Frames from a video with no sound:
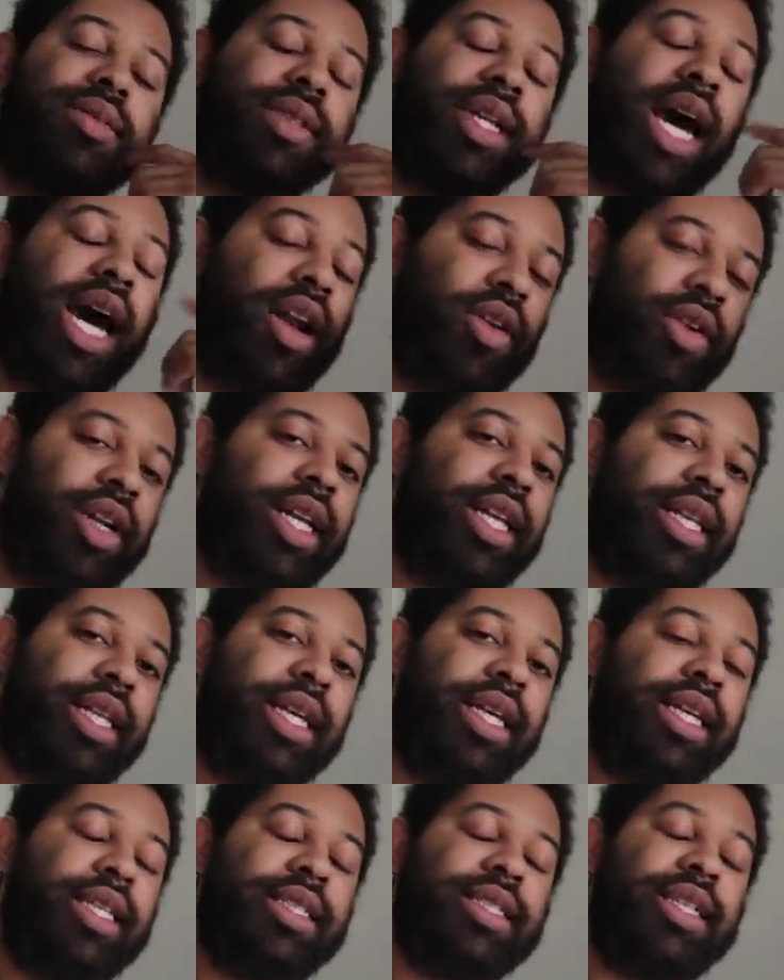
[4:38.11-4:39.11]
Not
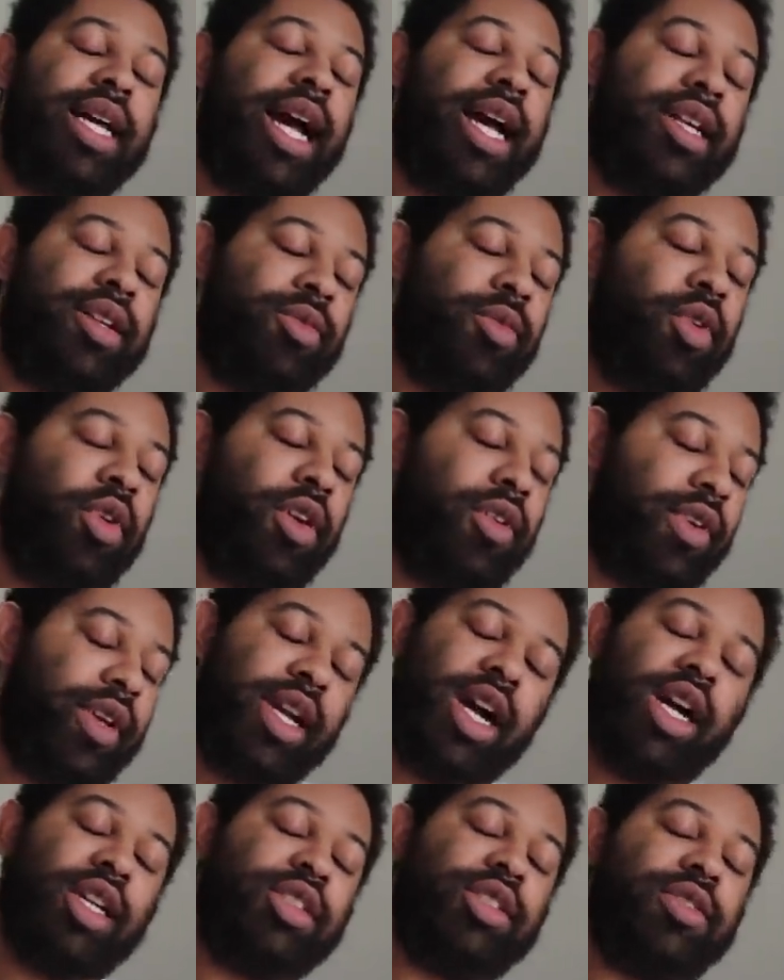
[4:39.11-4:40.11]
really. It's kind of more of a
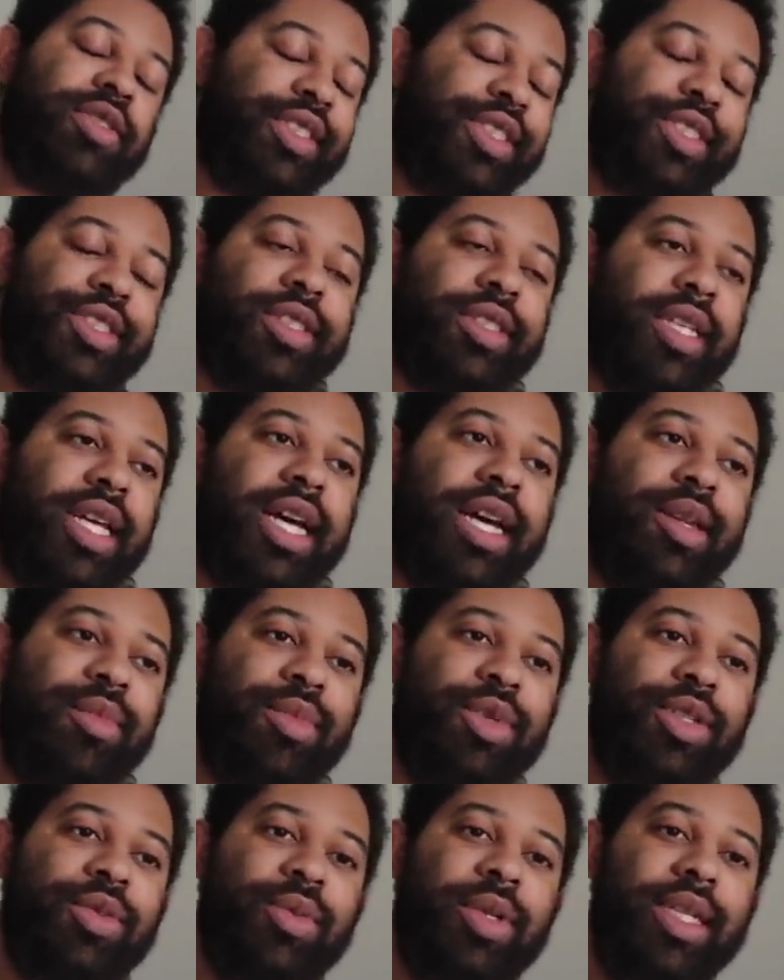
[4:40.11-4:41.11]
controversial
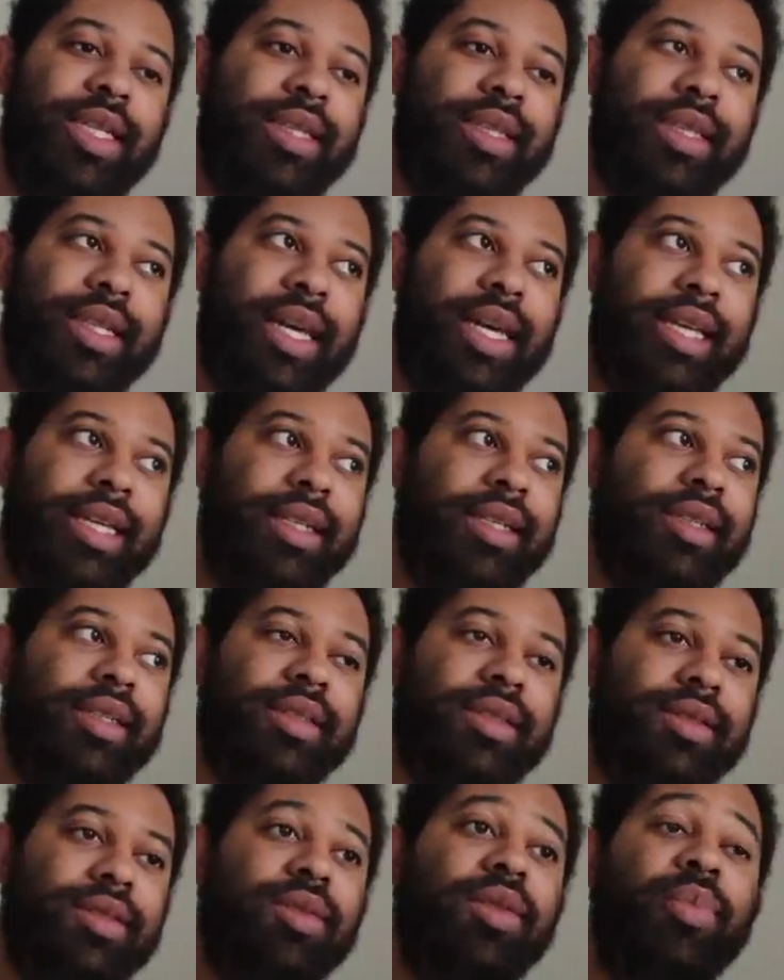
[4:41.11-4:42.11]
line between, like,
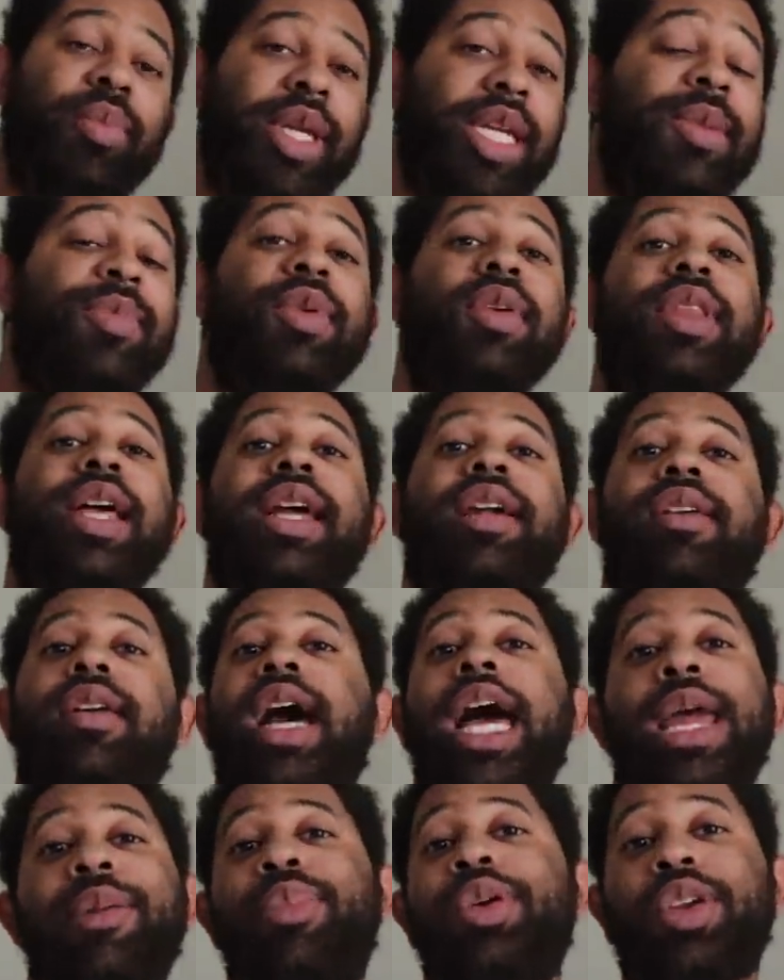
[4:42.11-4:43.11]
people that are
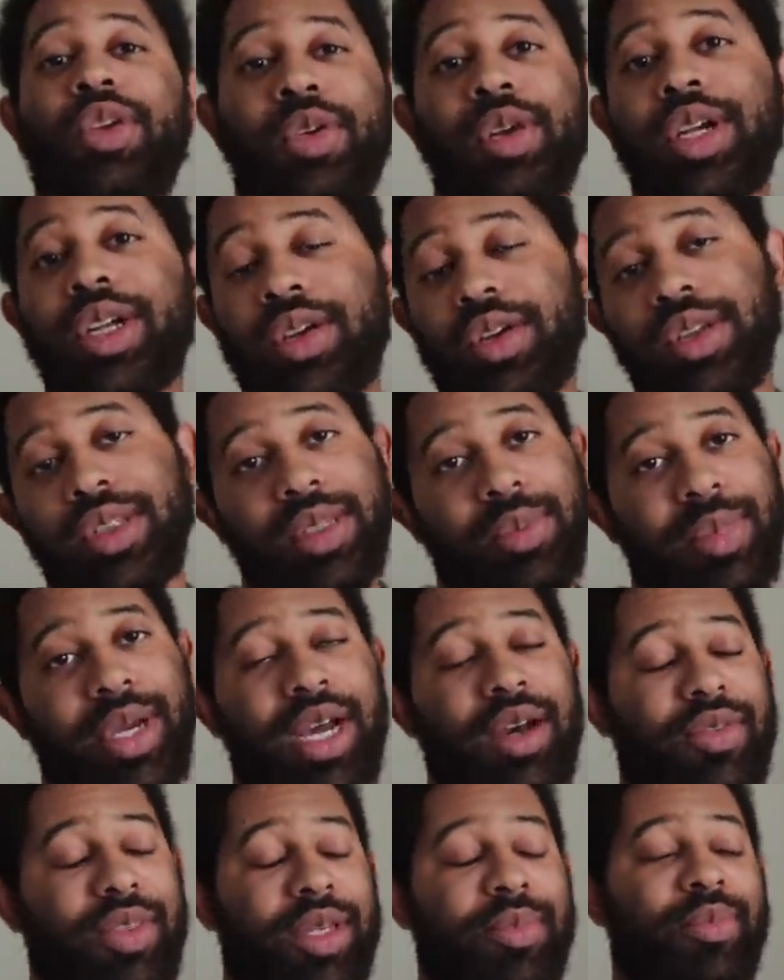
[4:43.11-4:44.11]
hypercritical
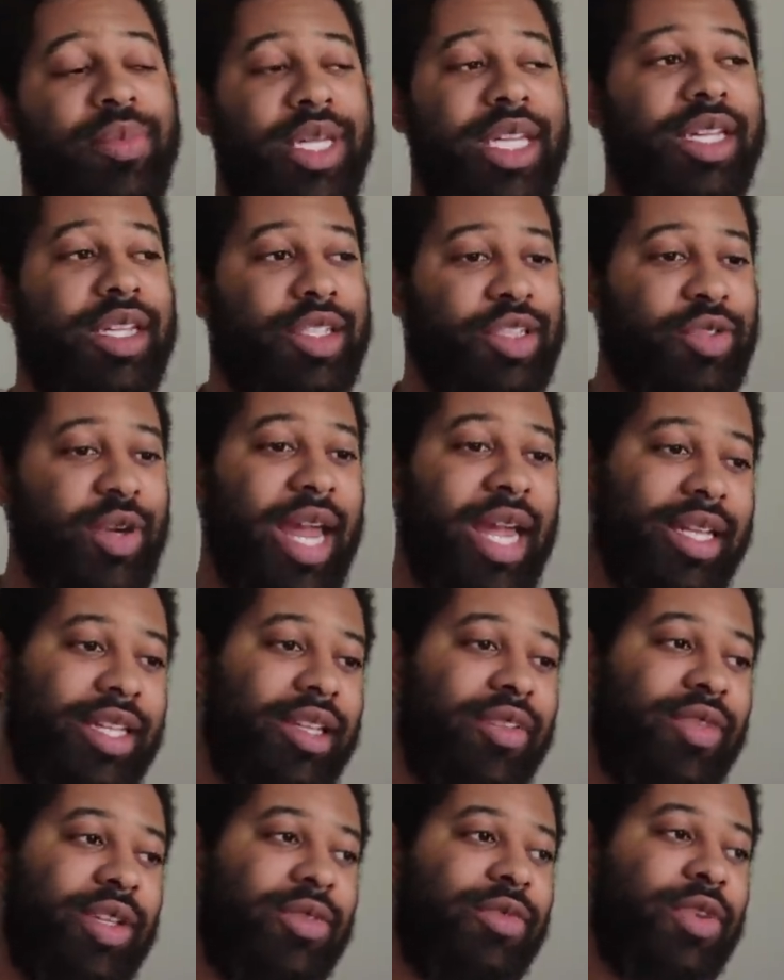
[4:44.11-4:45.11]
about them being
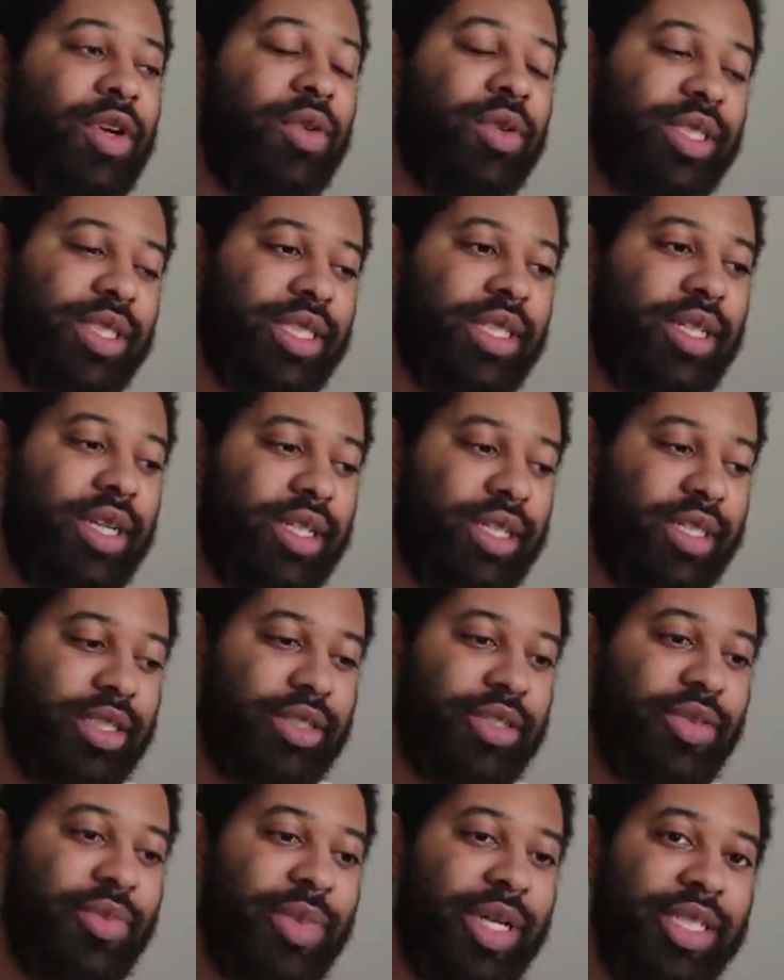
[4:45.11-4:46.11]
attractive and focusing on
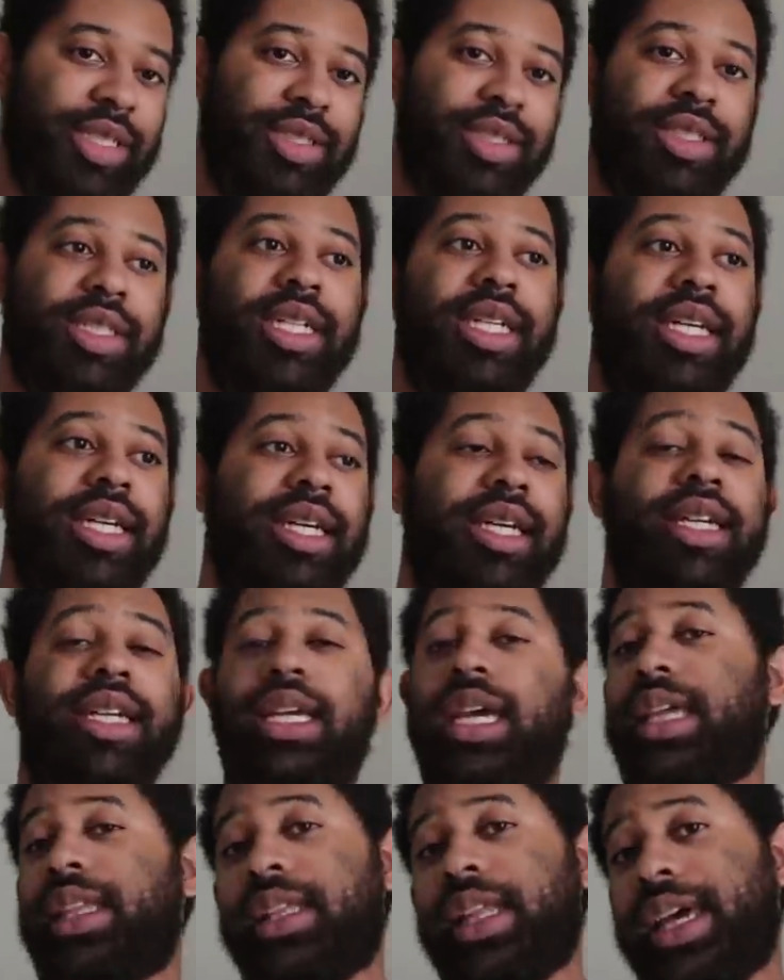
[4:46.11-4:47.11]
it so much,
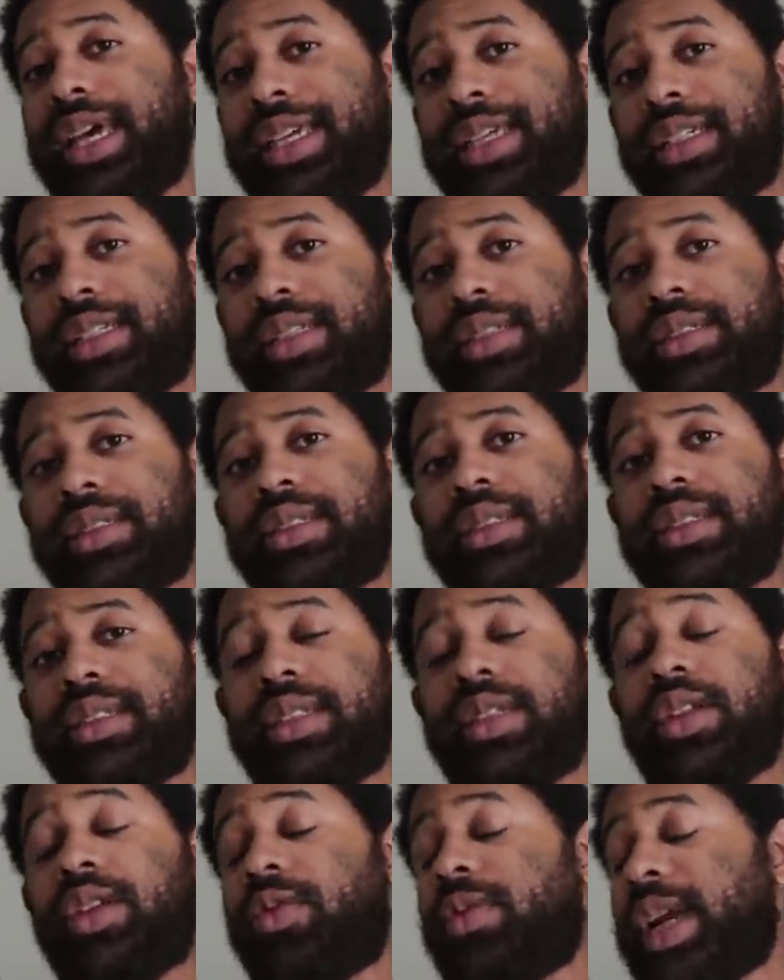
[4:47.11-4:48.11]
and, like,
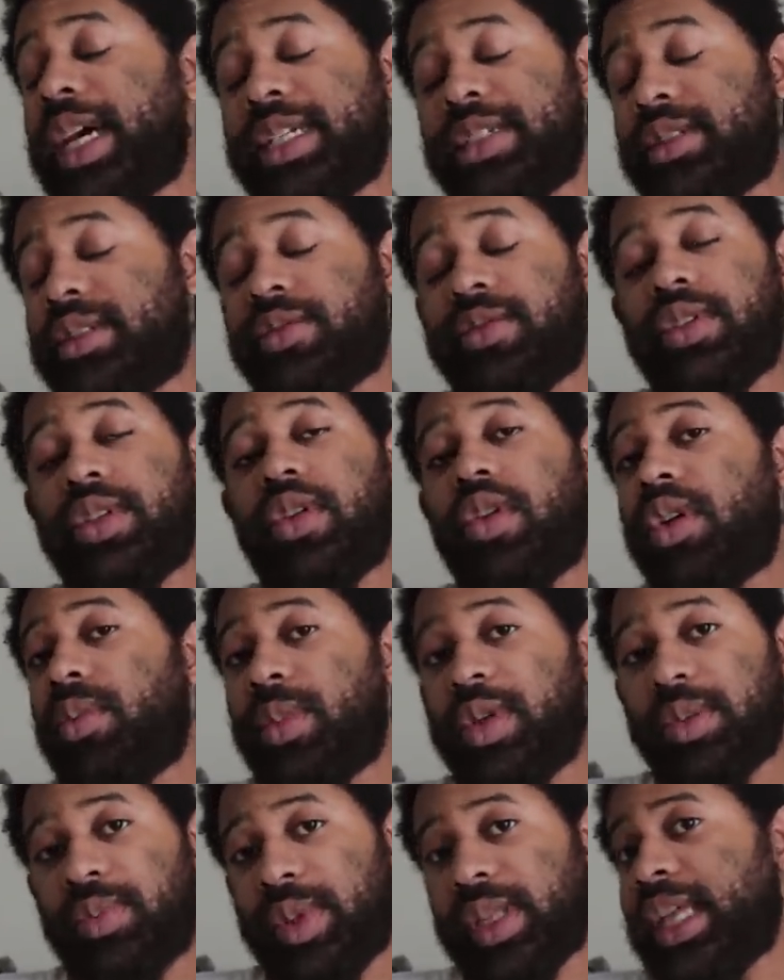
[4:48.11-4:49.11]
the rest of
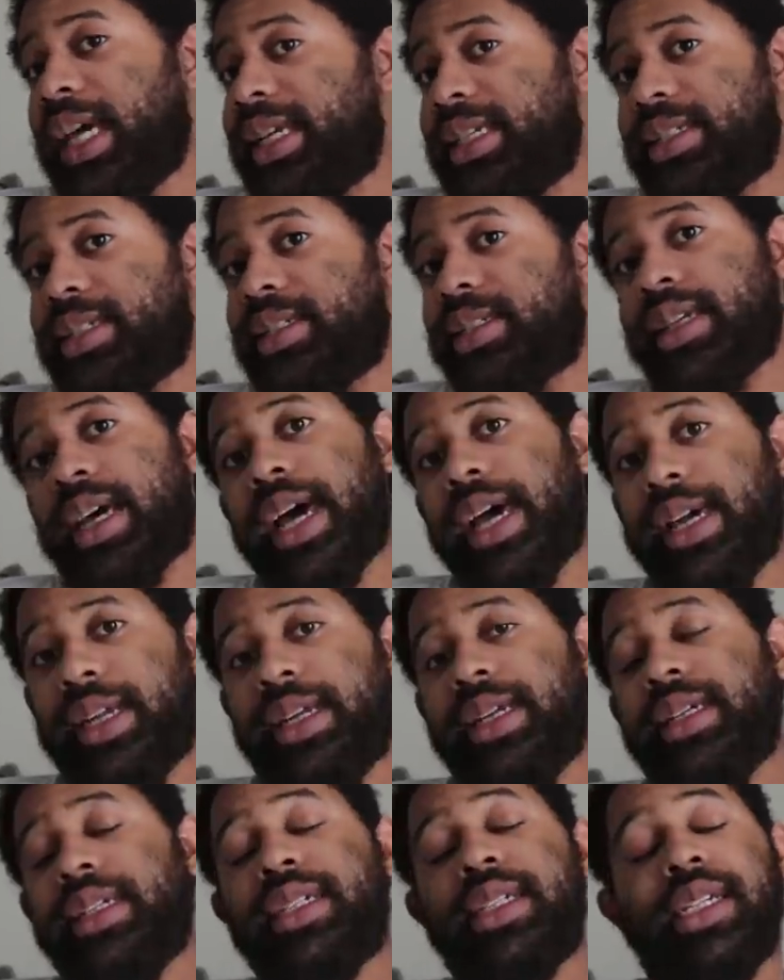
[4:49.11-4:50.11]
normal, polite
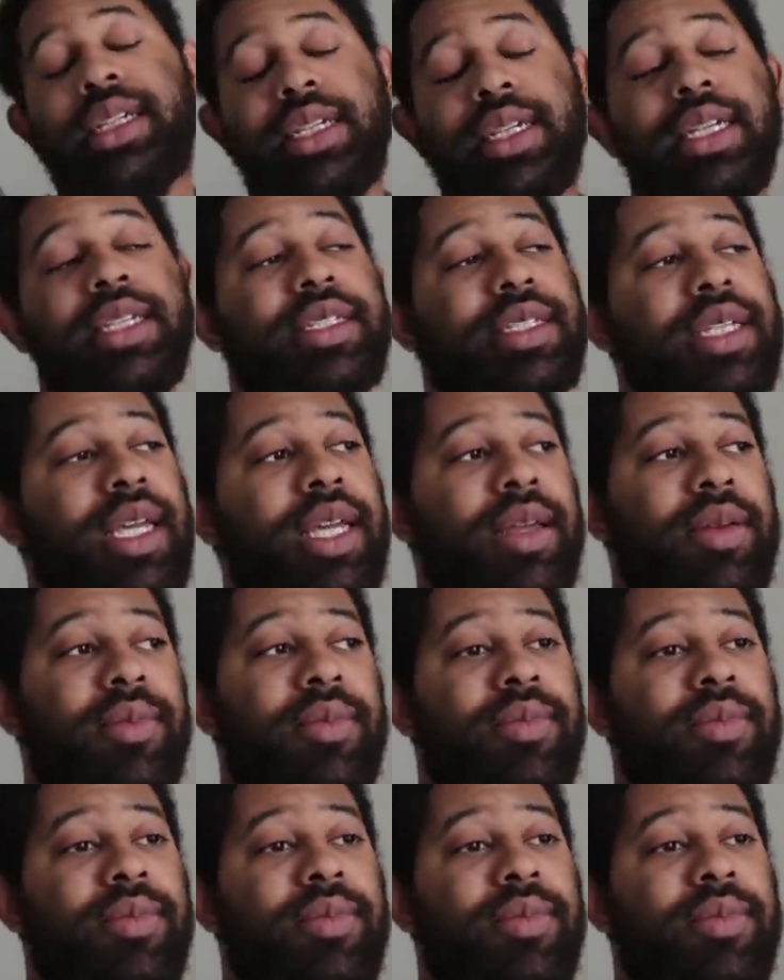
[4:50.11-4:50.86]
society. Because